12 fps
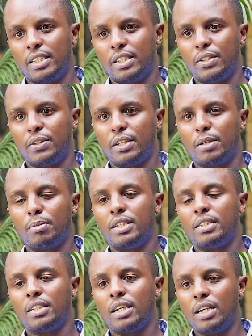you can
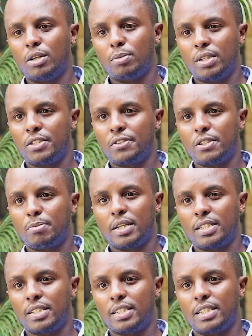imagine how much
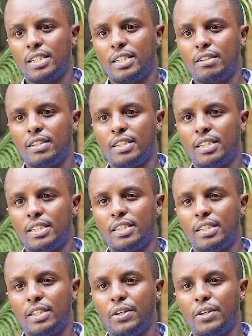respected then uh,